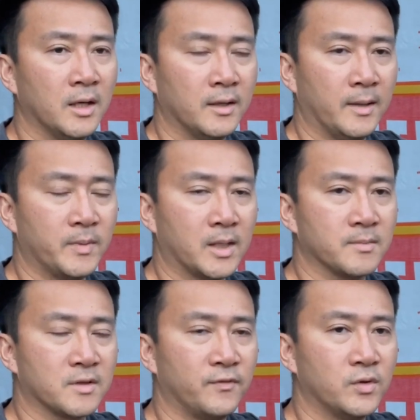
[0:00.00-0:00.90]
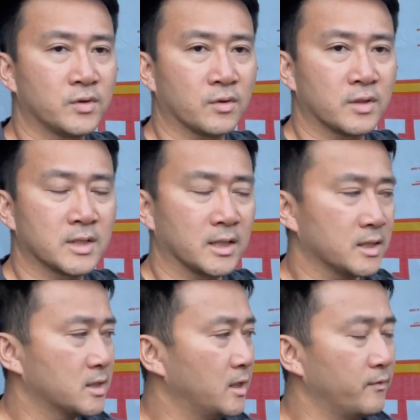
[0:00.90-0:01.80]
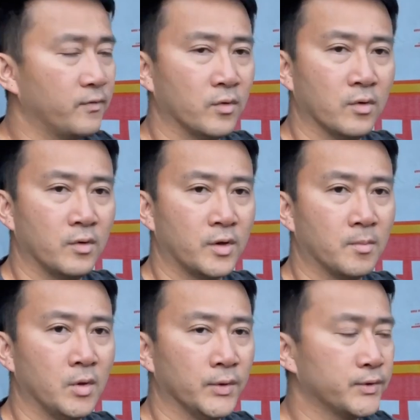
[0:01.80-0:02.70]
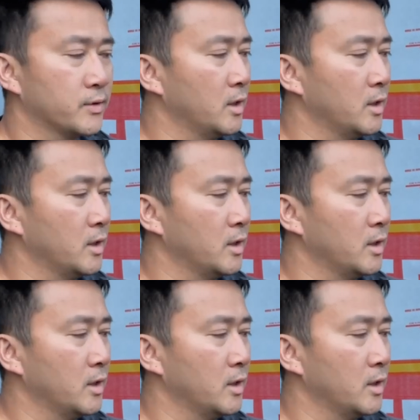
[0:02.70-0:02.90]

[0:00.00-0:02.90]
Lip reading: that becomes a food source like the stud for your molds.